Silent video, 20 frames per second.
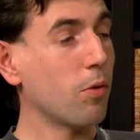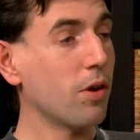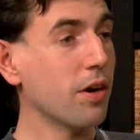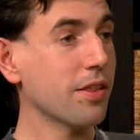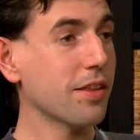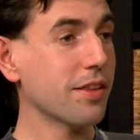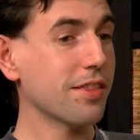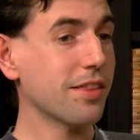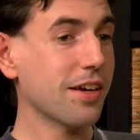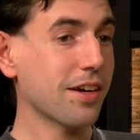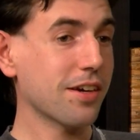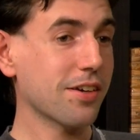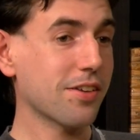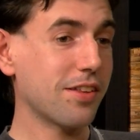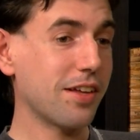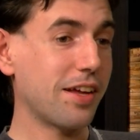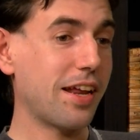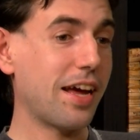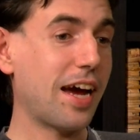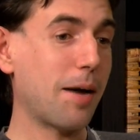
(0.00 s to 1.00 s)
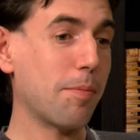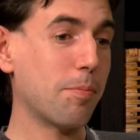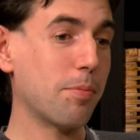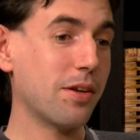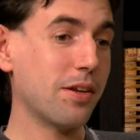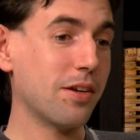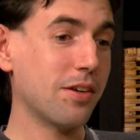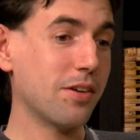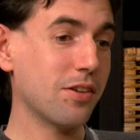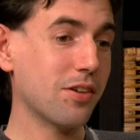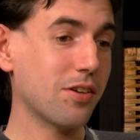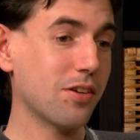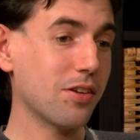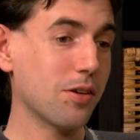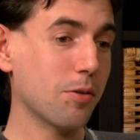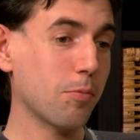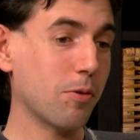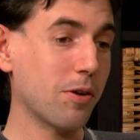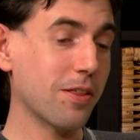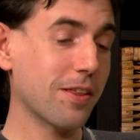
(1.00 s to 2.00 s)
One of the things that happened
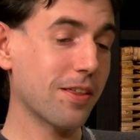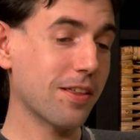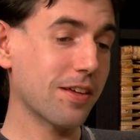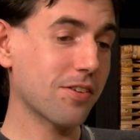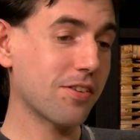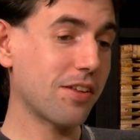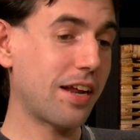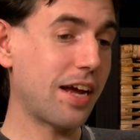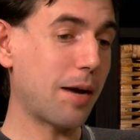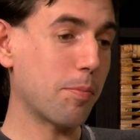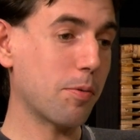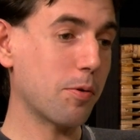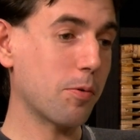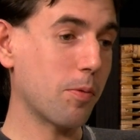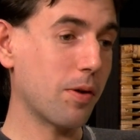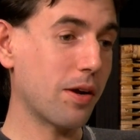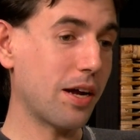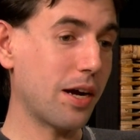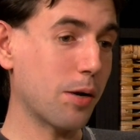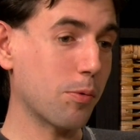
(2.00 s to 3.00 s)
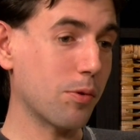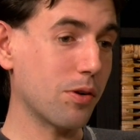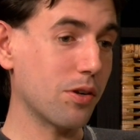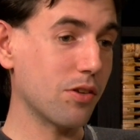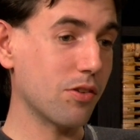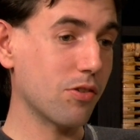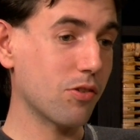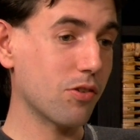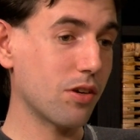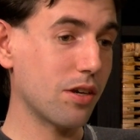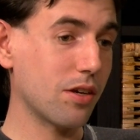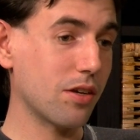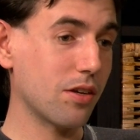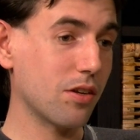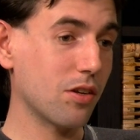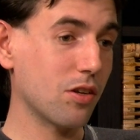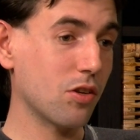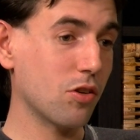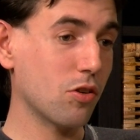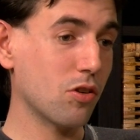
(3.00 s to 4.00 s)
when I was
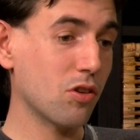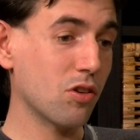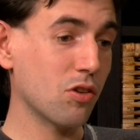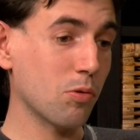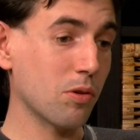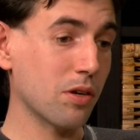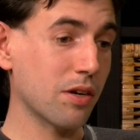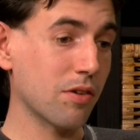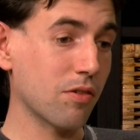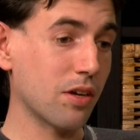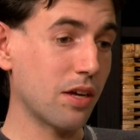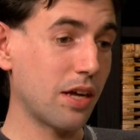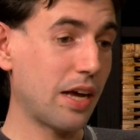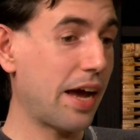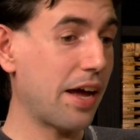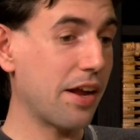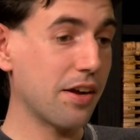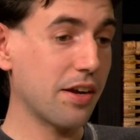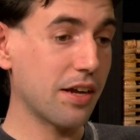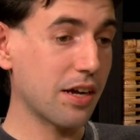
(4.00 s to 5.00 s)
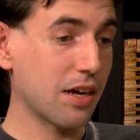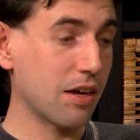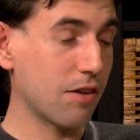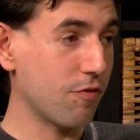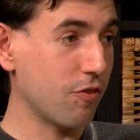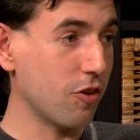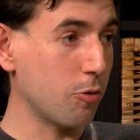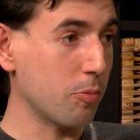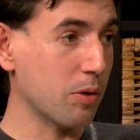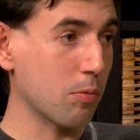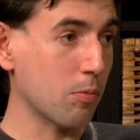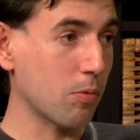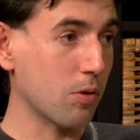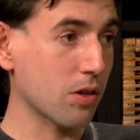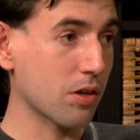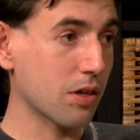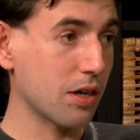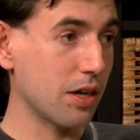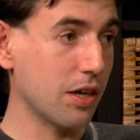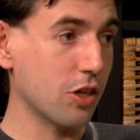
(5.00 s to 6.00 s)
doing editing and filming
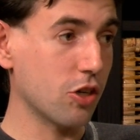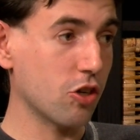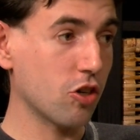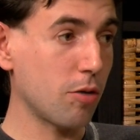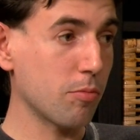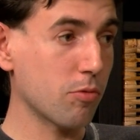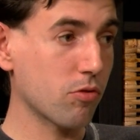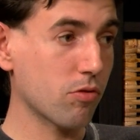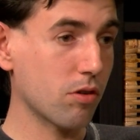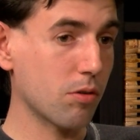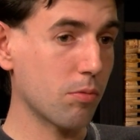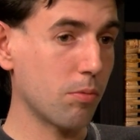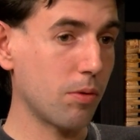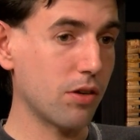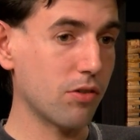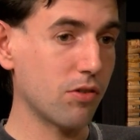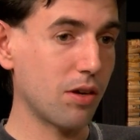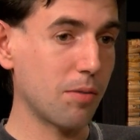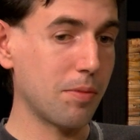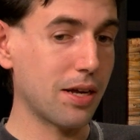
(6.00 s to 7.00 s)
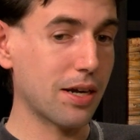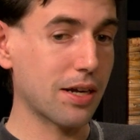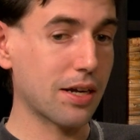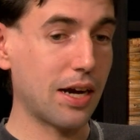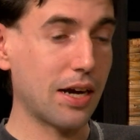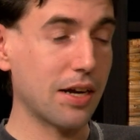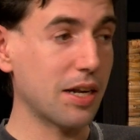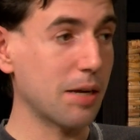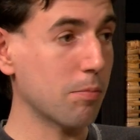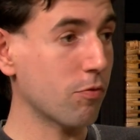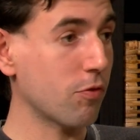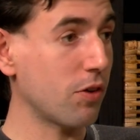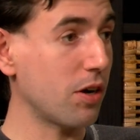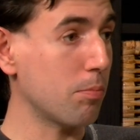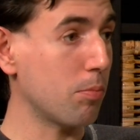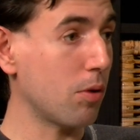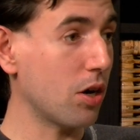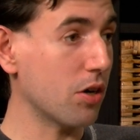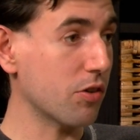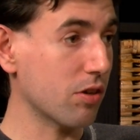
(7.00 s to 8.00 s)
work in Chelmsford was I met a guy named
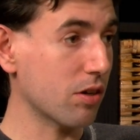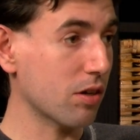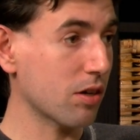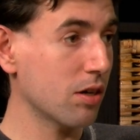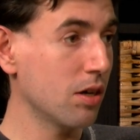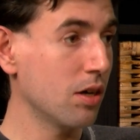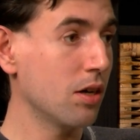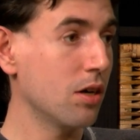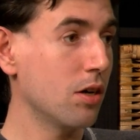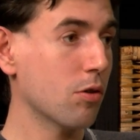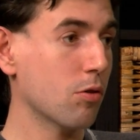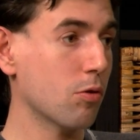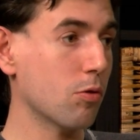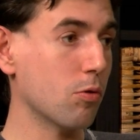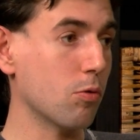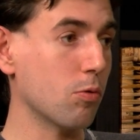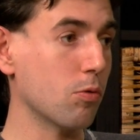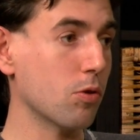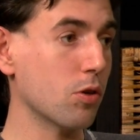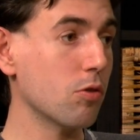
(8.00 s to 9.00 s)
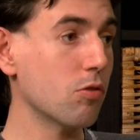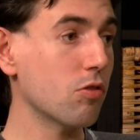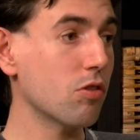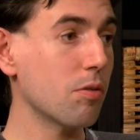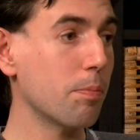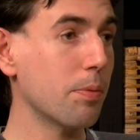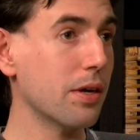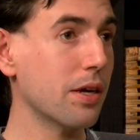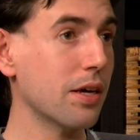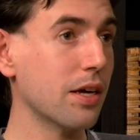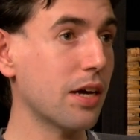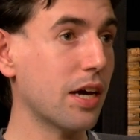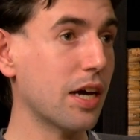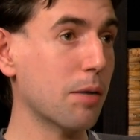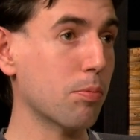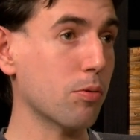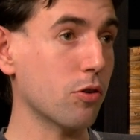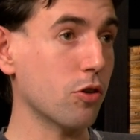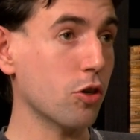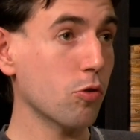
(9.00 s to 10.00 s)
Fred Barzik, who used to be
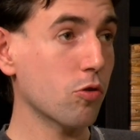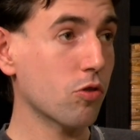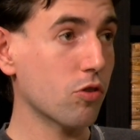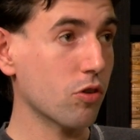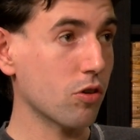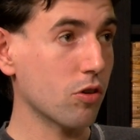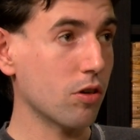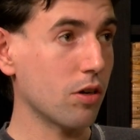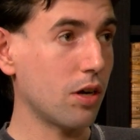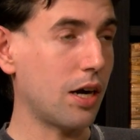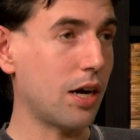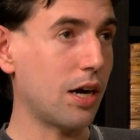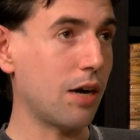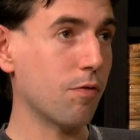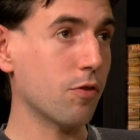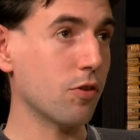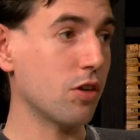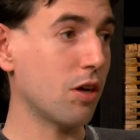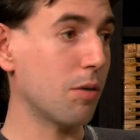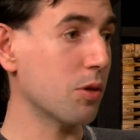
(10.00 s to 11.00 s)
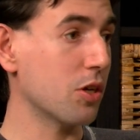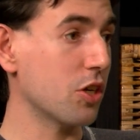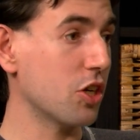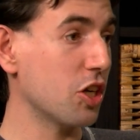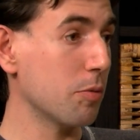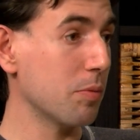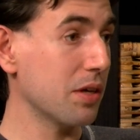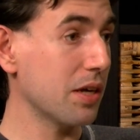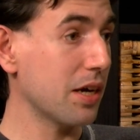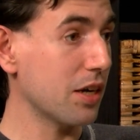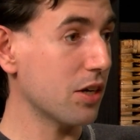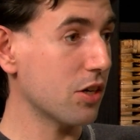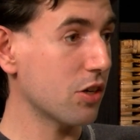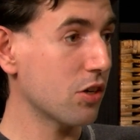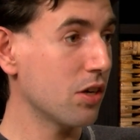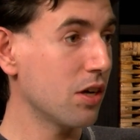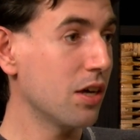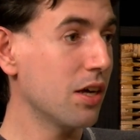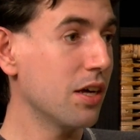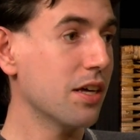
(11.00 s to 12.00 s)
a producer for
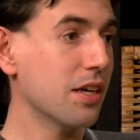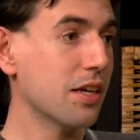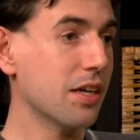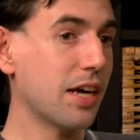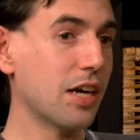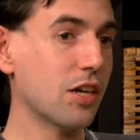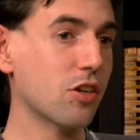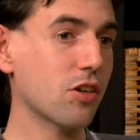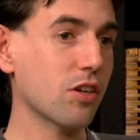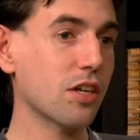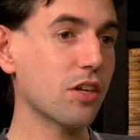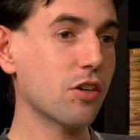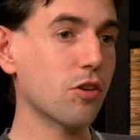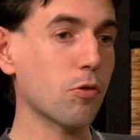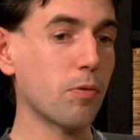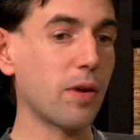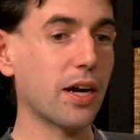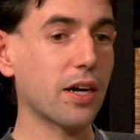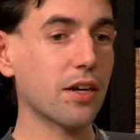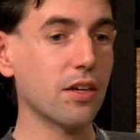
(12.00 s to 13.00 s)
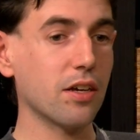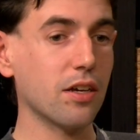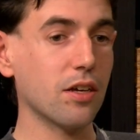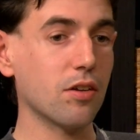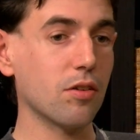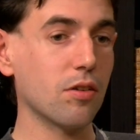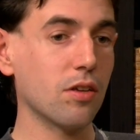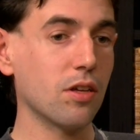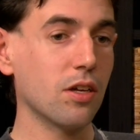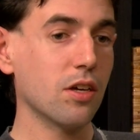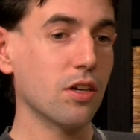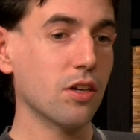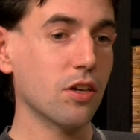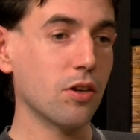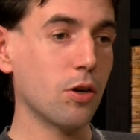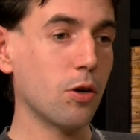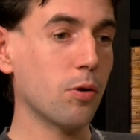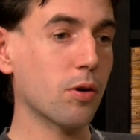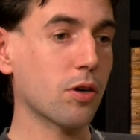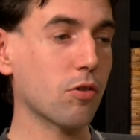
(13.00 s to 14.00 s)
WGBH. He actually directed,
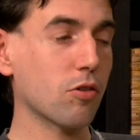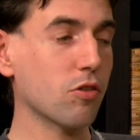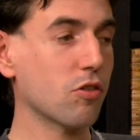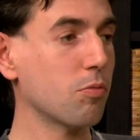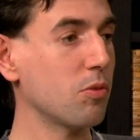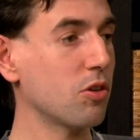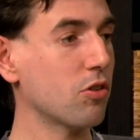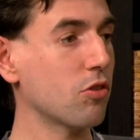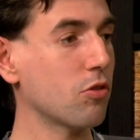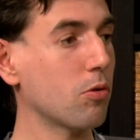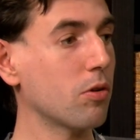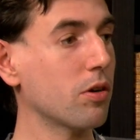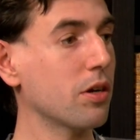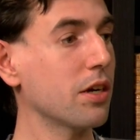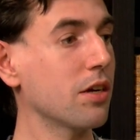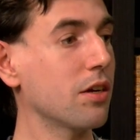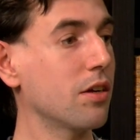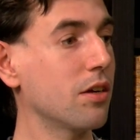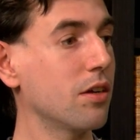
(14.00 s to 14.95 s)
A Christmas Story?